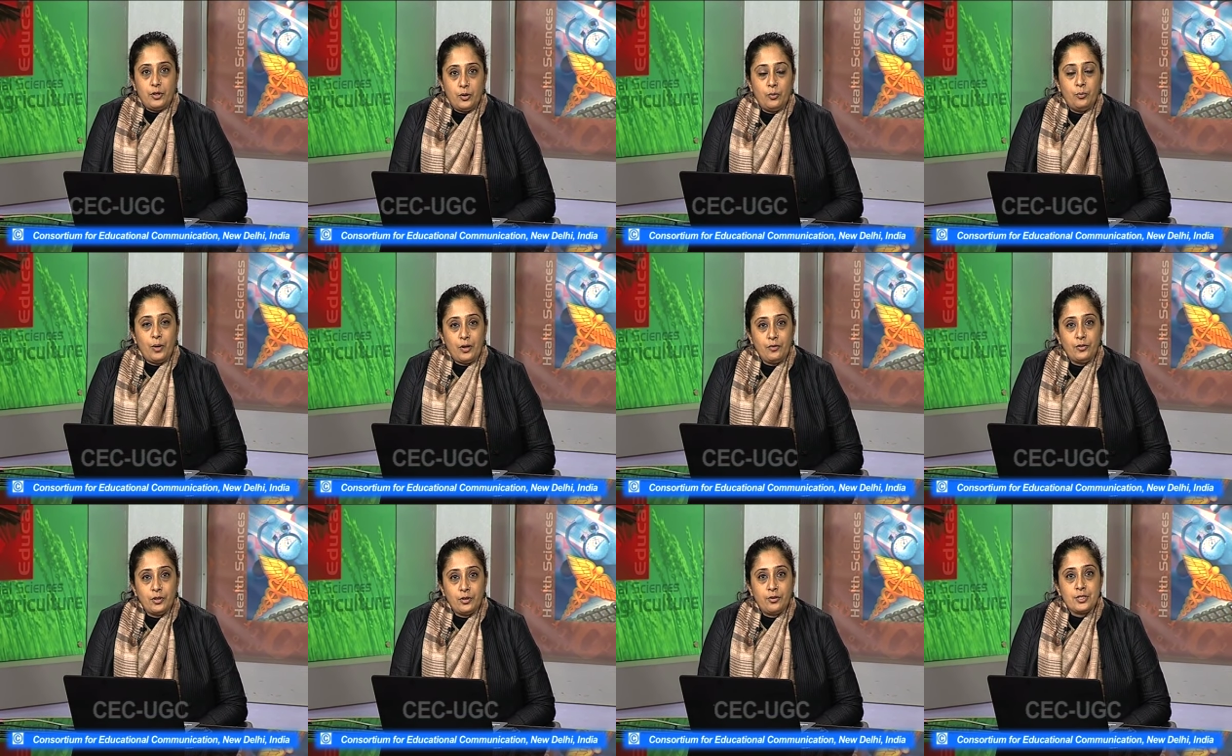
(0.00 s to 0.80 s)
you know, one
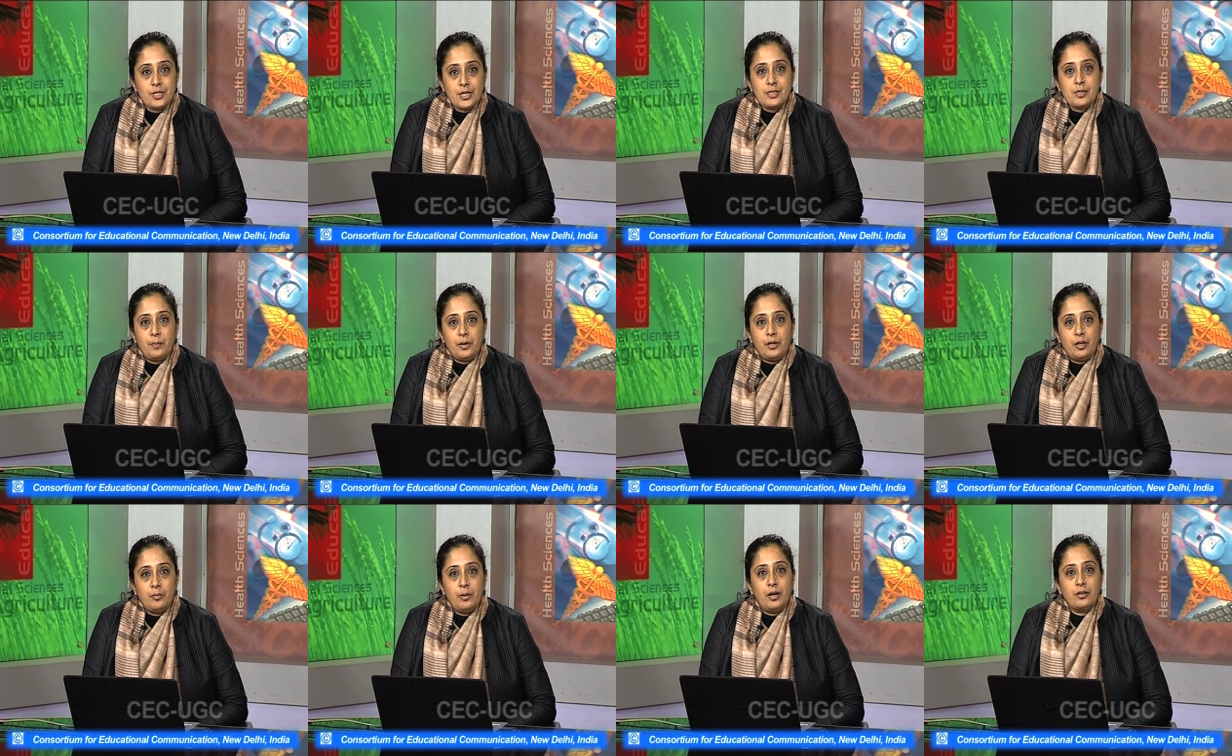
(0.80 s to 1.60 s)
of the critics,
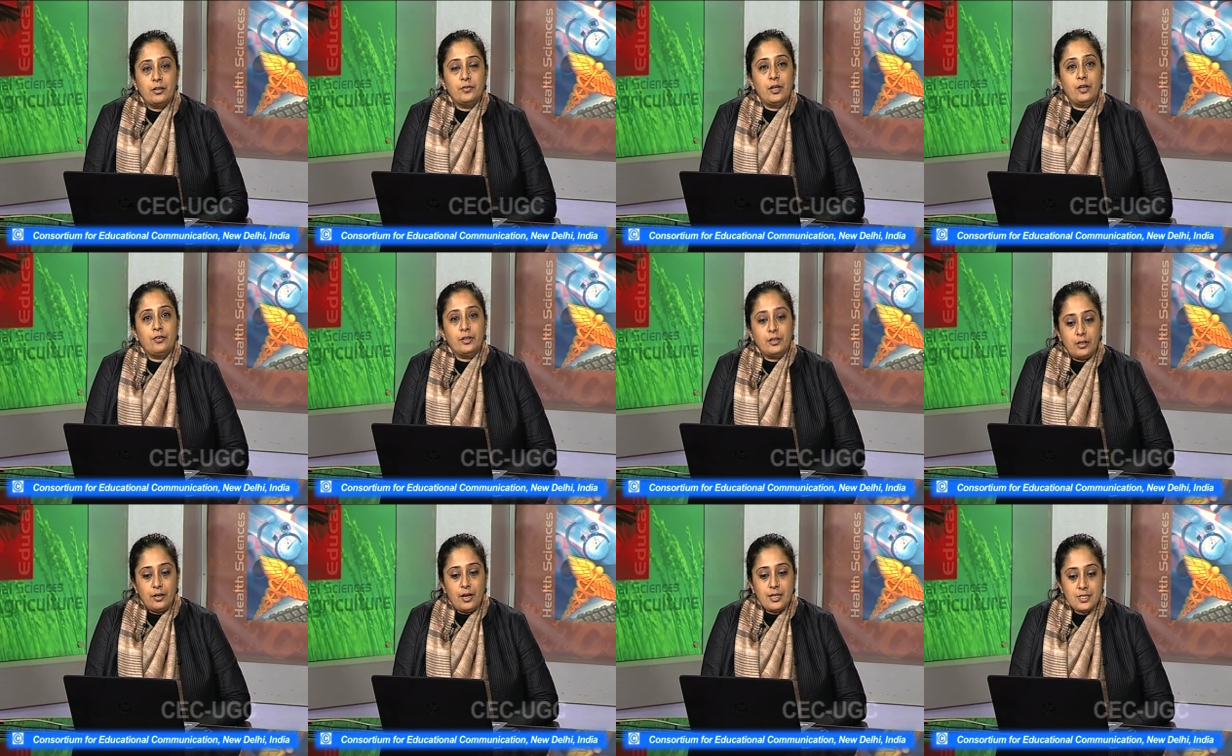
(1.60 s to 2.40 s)
Aparna Bhargav Dharwadker,